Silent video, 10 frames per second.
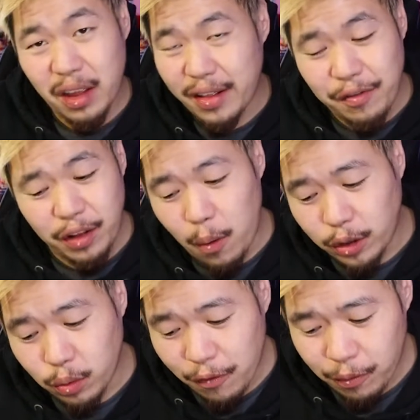Definitely not
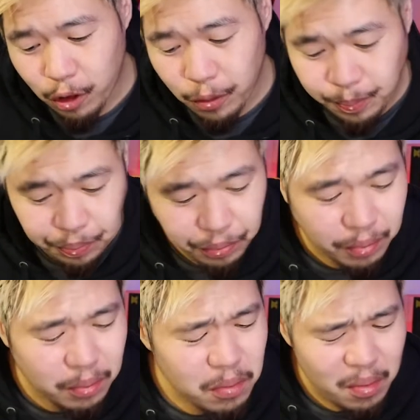what you want from your
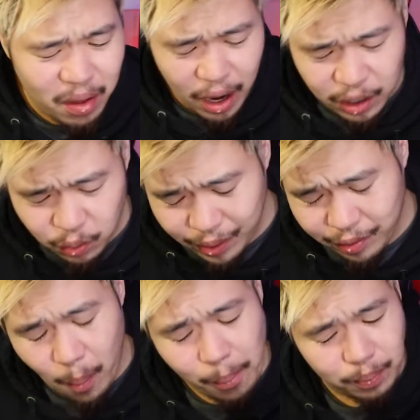onion rings.